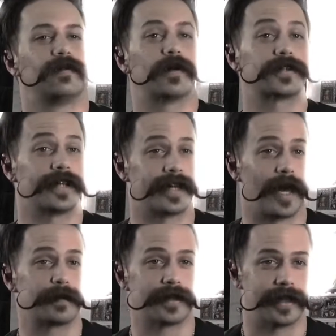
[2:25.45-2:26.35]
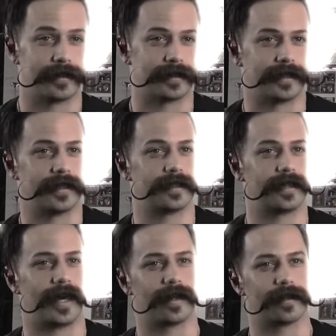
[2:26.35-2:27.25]
What we're trying to capture here is
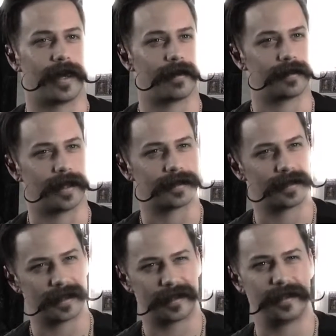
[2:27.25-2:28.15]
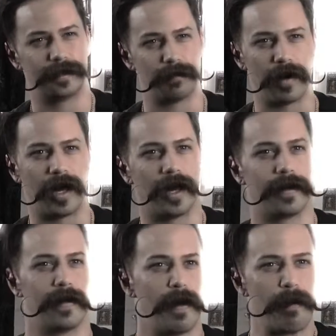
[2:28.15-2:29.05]
that 60s
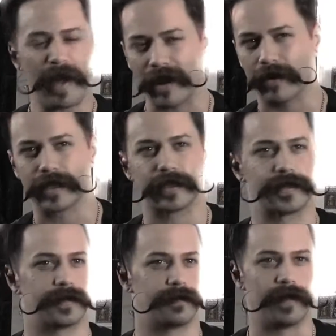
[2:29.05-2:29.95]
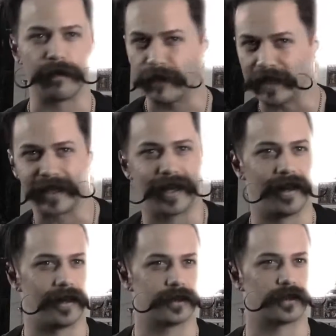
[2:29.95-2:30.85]
mod, Paris, femme
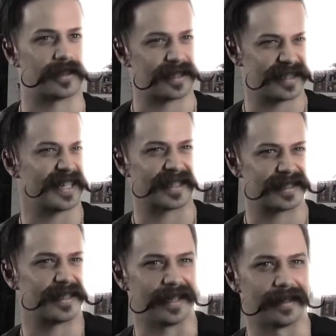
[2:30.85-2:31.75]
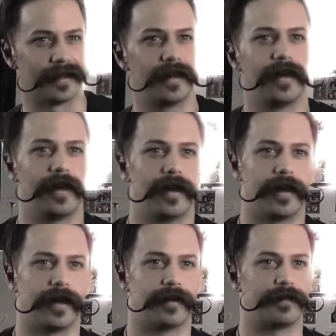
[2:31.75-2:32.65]
fatale, sort of sex kitten,
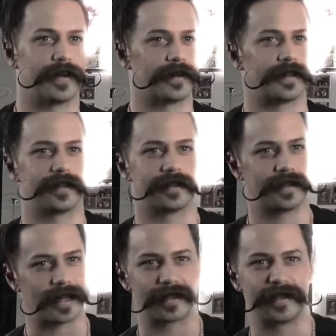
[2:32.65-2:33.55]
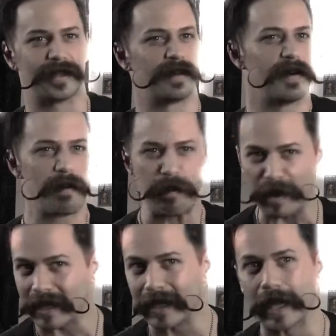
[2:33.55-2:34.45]
very sexy,
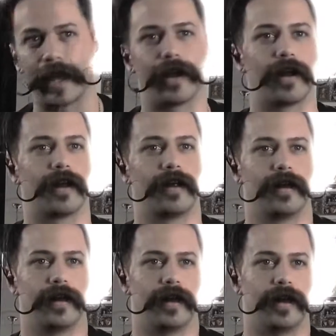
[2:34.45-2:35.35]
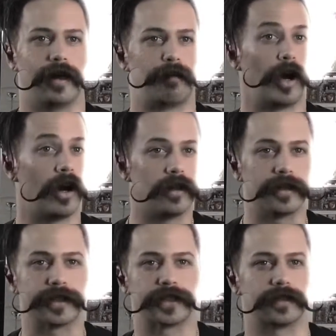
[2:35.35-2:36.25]
big hair,
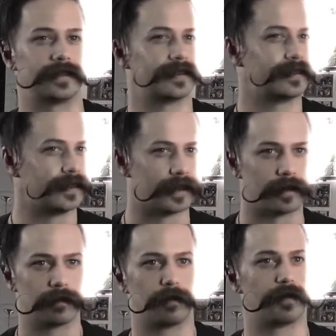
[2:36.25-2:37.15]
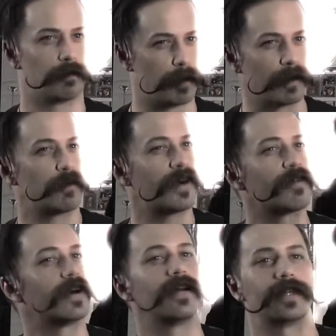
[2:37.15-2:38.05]
polished, but
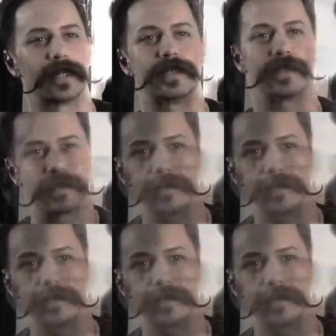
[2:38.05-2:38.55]
rough around the edges.